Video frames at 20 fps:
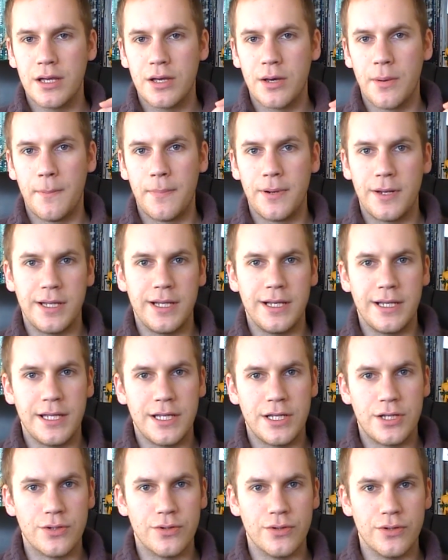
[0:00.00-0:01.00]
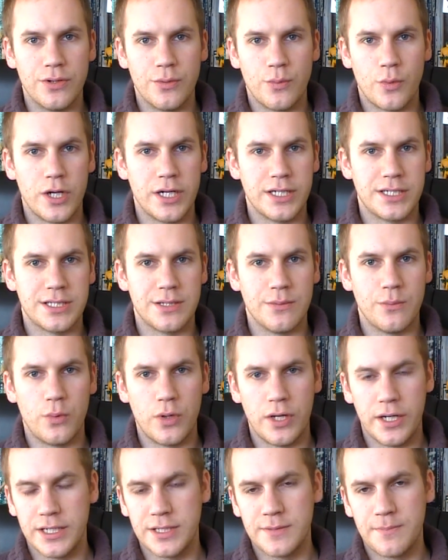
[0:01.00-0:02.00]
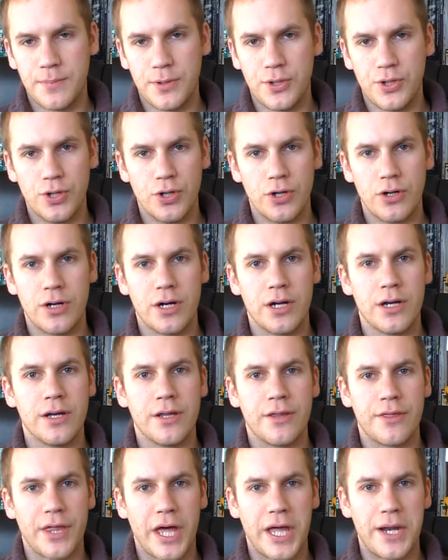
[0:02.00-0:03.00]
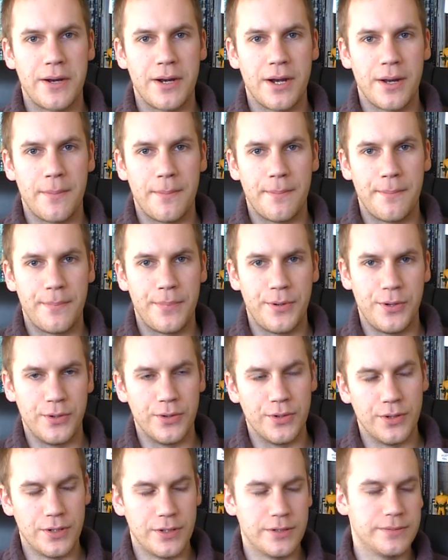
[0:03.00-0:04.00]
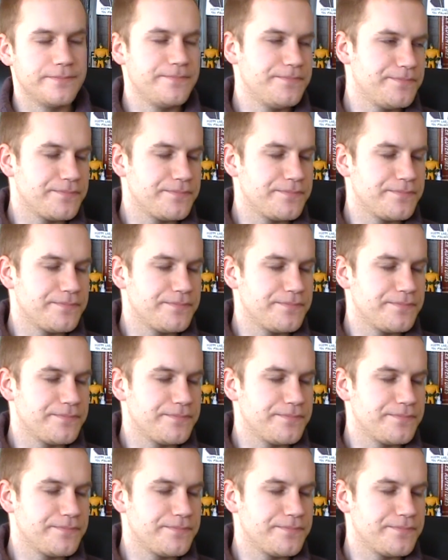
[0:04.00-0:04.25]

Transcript: completely good, white than white, purer than pure,